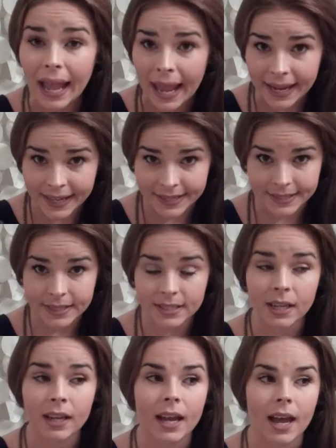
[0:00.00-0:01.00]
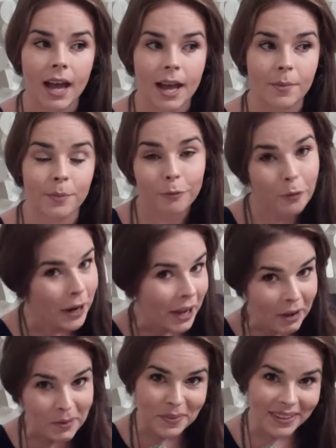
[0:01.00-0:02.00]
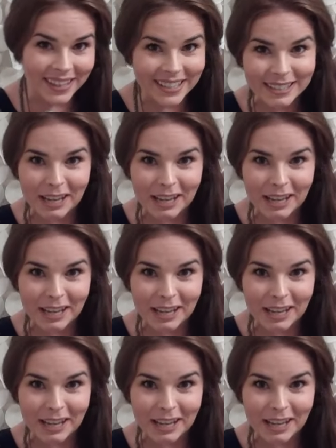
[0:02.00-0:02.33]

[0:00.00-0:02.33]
And um, before I open this,